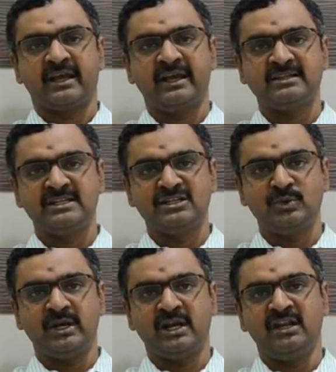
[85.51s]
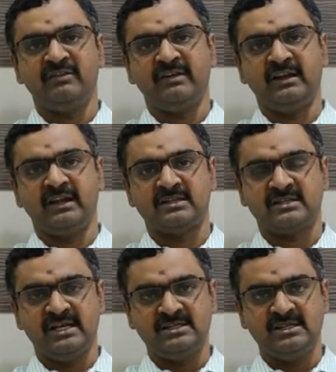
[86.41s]
gets into a kidney failure
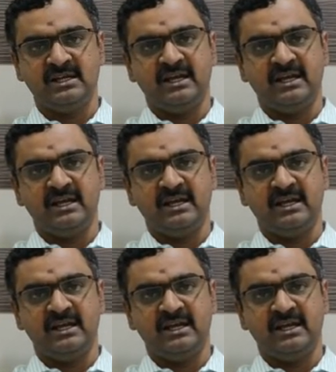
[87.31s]
stage,